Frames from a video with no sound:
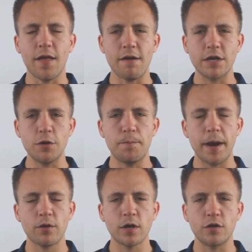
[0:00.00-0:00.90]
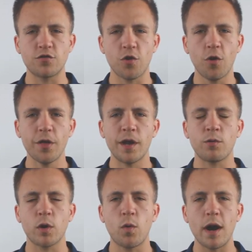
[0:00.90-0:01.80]
allowing you better control and
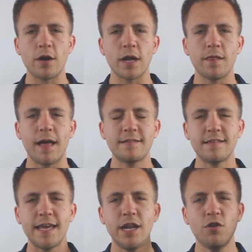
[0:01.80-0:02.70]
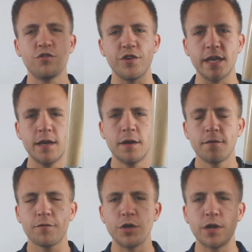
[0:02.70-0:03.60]
requiring less energy
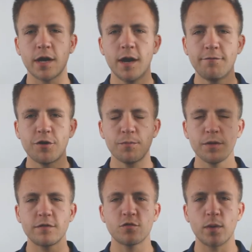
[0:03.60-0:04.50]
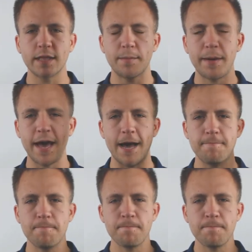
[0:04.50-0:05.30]
for you to comfortably swing the bat.